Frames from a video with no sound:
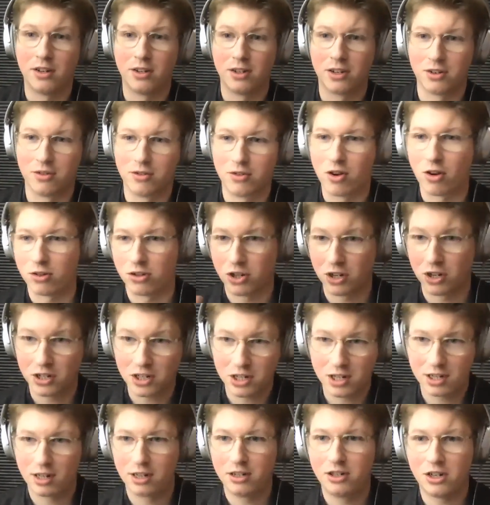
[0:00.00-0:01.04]
So not just
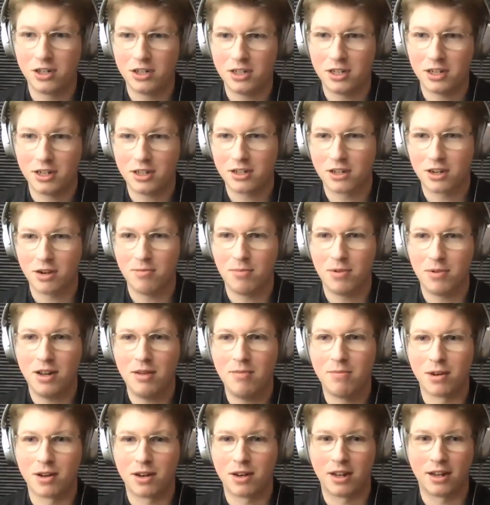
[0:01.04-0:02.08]
the logistics company,
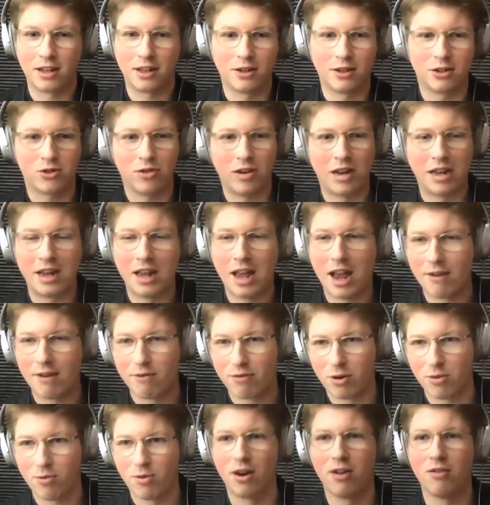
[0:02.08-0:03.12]
but like literally
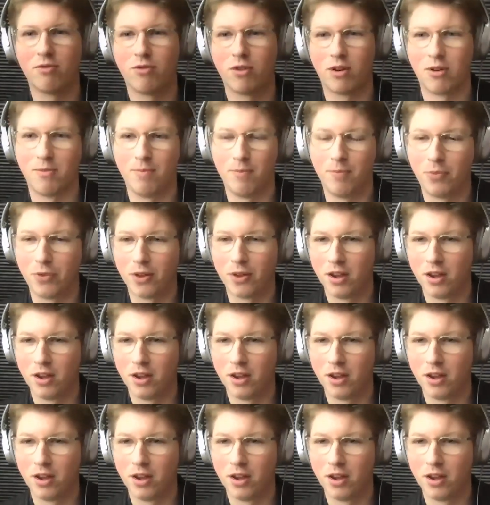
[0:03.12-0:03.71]
everywhere from